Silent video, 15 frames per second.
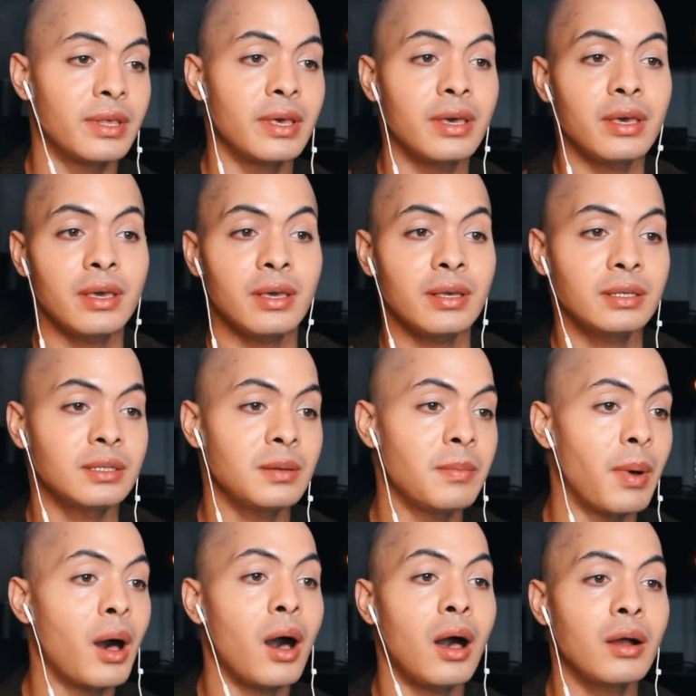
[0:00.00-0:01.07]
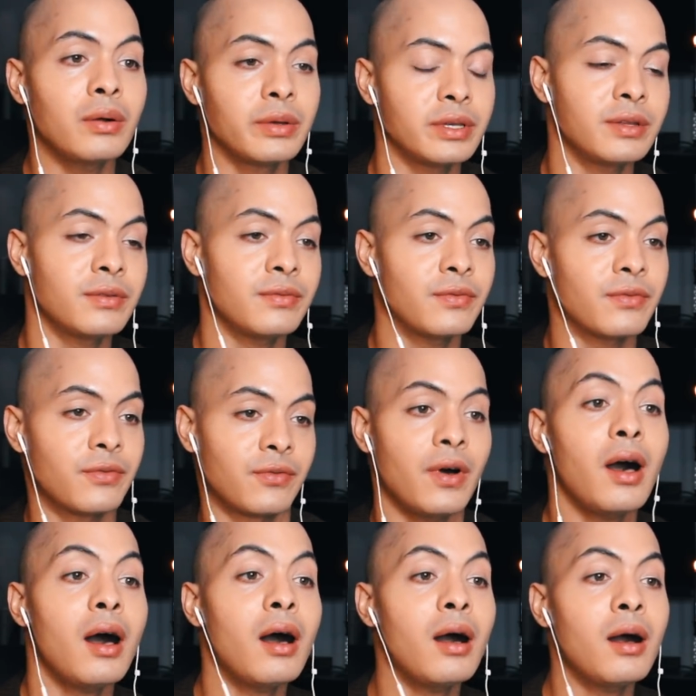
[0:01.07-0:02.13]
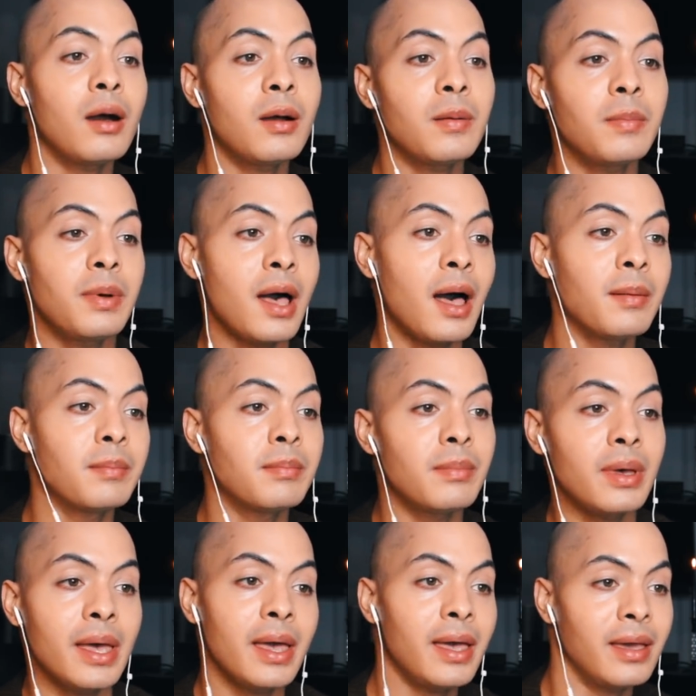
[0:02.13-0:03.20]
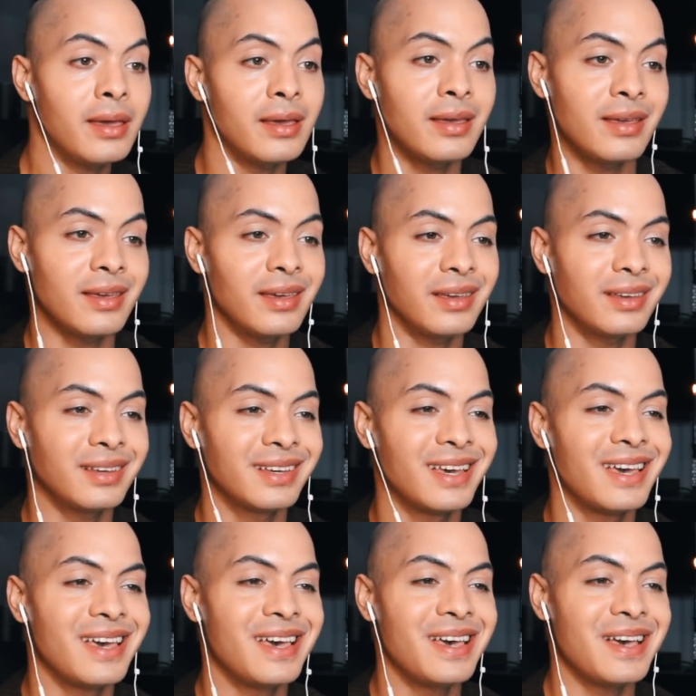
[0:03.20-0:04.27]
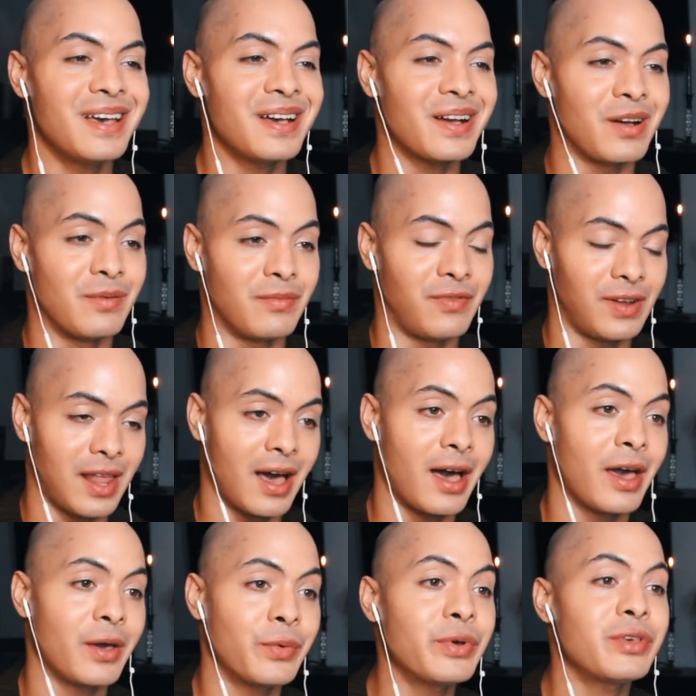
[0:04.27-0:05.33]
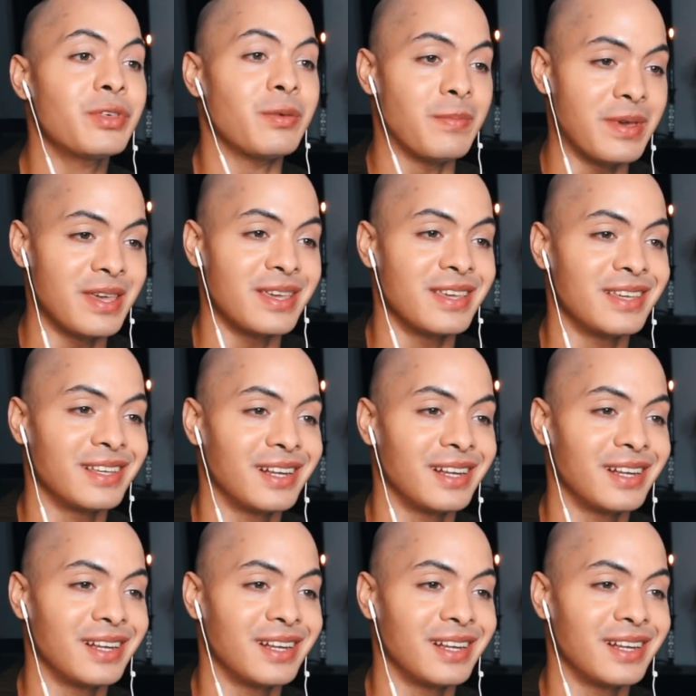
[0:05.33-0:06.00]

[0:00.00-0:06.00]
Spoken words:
there's a bar in far Bombay. Come fly with me.